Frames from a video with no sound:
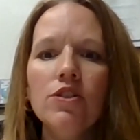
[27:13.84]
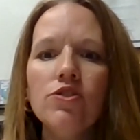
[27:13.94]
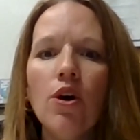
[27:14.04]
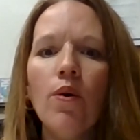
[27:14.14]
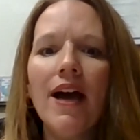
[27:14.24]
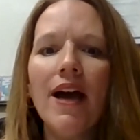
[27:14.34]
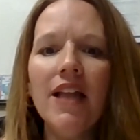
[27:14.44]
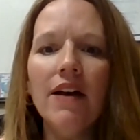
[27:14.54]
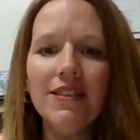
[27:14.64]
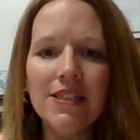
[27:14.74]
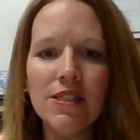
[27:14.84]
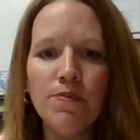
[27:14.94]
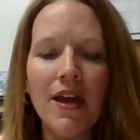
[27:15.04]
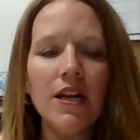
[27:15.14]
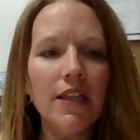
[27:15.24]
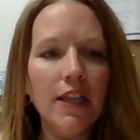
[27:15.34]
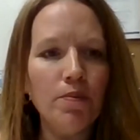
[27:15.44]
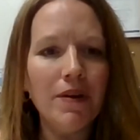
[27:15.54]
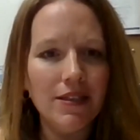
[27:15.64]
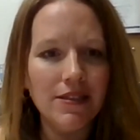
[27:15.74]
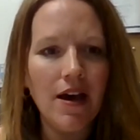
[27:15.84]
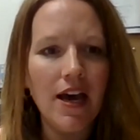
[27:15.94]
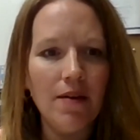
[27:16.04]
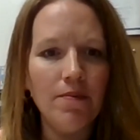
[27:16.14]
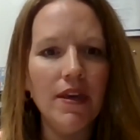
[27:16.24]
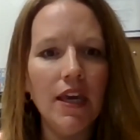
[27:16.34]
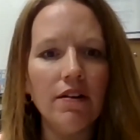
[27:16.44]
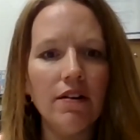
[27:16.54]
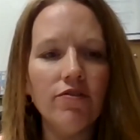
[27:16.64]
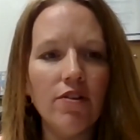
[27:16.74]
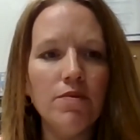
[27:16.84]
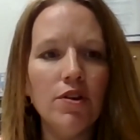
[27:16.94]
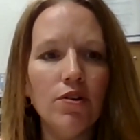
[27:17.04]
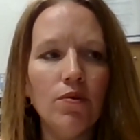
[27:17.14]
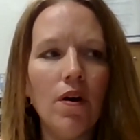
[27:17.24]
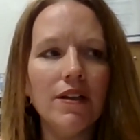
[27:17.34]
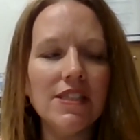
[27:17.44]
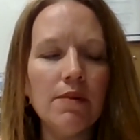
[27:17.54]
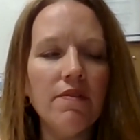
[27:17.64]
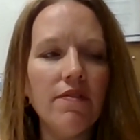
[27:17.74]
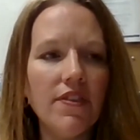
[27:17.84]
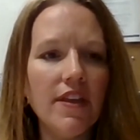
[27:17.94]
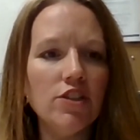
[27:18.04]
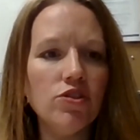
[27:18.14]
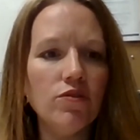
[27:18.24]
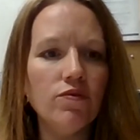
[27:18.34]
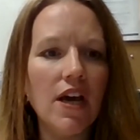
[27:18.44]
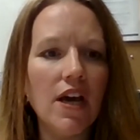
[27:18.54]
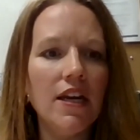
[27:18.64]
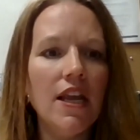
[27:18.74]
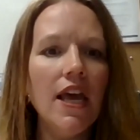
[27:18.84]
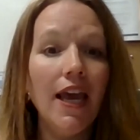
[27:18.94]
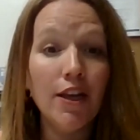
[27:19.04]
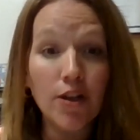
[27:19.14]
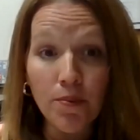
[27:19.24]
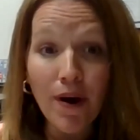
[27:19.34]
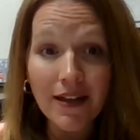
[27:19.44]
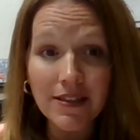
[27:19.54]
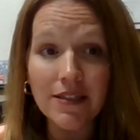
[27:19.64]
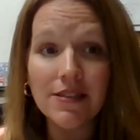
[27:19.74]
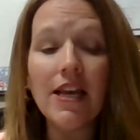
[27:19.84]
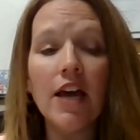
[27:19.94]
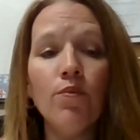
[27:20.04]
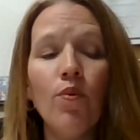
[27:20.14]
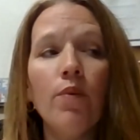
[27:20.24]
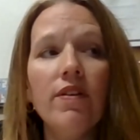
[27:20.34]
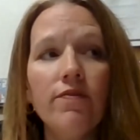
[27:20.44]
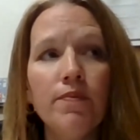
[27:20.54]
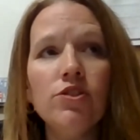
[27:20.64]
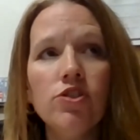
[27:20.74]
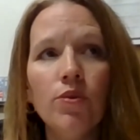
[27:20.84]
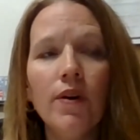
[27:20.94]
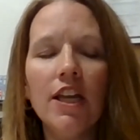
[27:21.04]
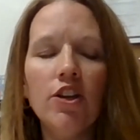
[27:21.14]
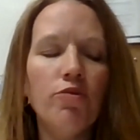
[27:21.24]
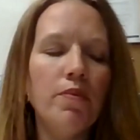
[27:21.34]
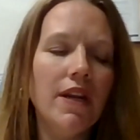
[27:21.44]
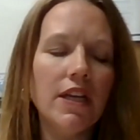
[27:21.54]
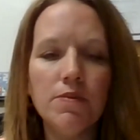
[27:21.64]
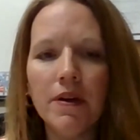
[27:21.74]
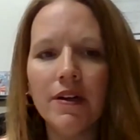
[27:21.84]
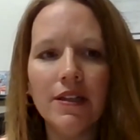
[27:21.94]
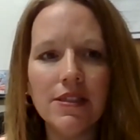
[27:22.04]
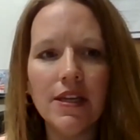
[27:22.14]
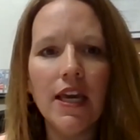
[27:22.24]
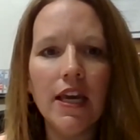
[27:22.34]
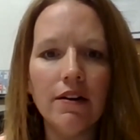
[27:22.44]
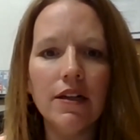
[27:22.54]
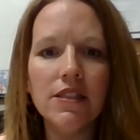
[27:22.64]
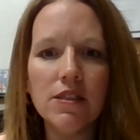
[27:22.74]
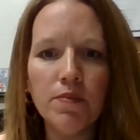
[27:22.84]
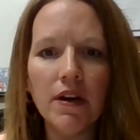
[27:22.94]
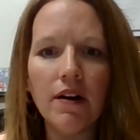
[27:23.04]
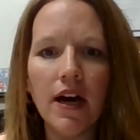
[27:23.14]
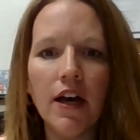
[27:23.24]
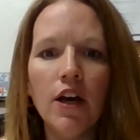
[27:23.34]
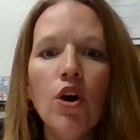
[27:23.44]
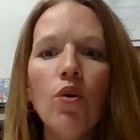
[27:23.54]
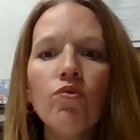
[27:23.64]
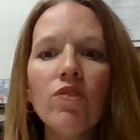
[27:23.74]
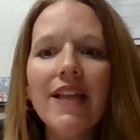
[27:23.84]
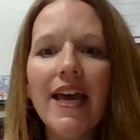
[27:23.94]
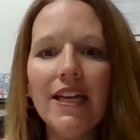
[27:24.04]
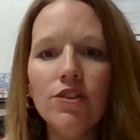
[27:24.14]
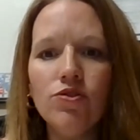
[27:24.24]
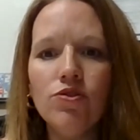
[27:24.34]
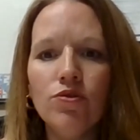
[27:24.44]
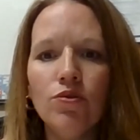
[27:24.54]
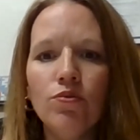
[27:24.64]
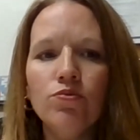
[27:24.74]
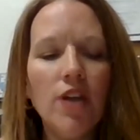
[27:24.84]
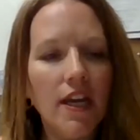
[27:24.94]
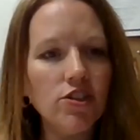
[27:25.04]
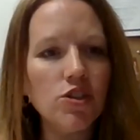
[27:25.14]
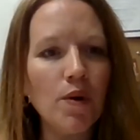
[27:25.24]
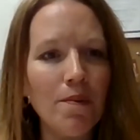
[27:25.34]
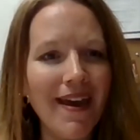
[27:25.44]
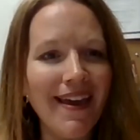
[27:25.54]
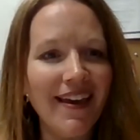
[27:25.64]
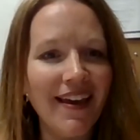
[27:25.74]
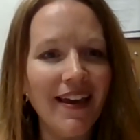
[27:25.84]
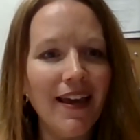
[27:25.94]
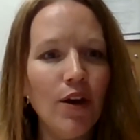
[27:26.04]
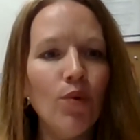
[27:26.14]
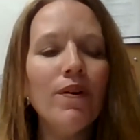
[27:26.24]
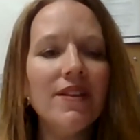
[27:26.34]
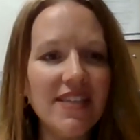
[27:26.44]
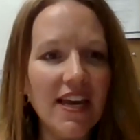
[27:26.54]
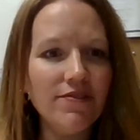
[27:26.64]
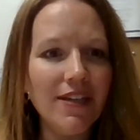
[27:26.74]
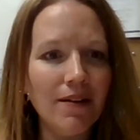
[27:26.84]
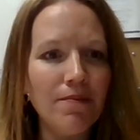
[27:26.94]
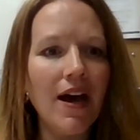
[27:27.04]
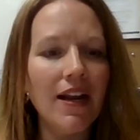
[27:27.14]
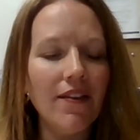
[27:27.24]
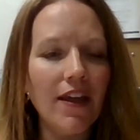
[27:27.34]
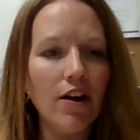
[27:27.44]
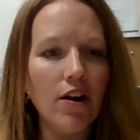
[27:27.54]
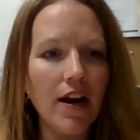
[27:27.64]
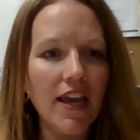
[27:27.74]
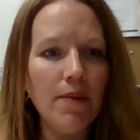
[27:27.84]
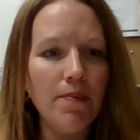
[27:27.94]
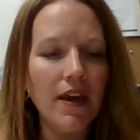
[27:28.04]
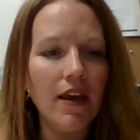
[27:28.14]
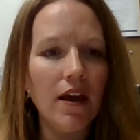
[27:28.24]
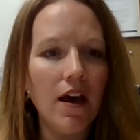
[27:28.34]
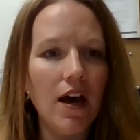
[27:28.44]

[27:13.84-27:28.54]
So I'd like to spend a little bit of time hearing from you on some of the things you've done in your practice and what we've been doing and you've been experiencing here at Inspira related to changes we're making with safety in mind that are keeping